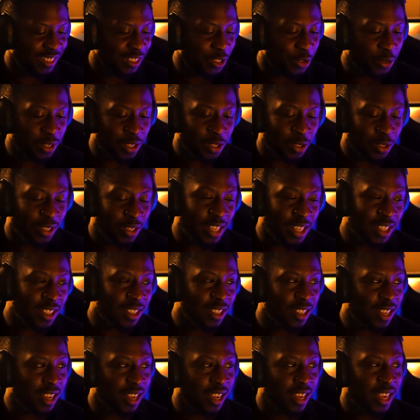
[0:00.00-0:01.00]
Okay, so
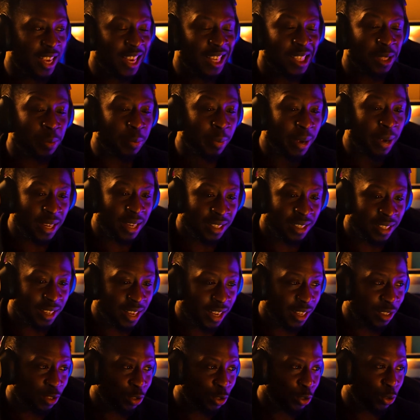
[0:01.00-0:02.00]
let's expand
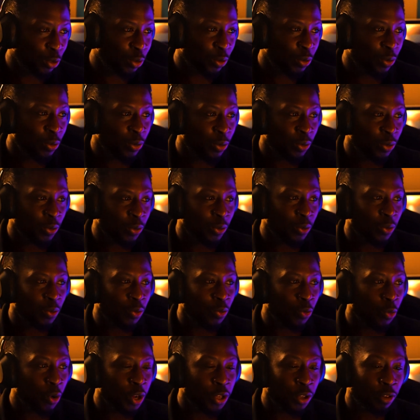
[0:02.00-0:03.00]
that to
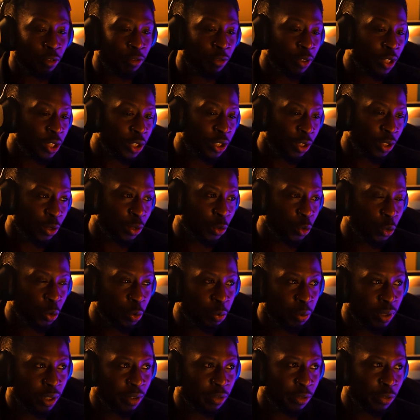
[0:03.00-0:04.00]
what your vision would
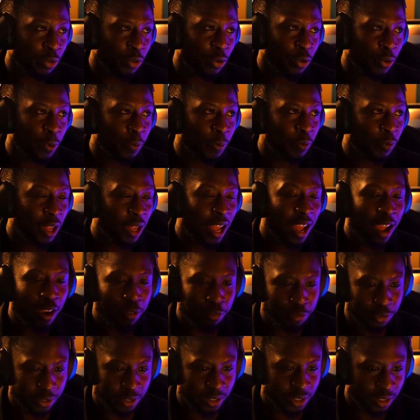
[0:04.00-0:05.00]
be for
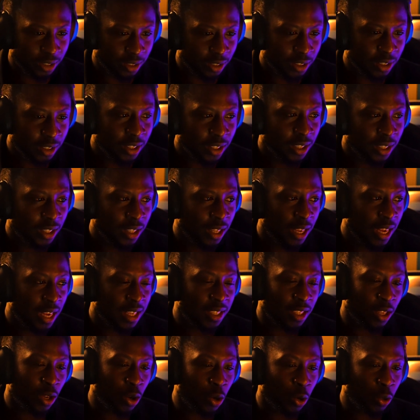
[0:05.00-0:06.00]
Africa
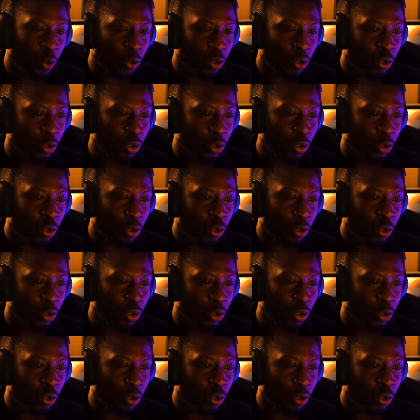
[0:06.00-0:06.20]
as a whole.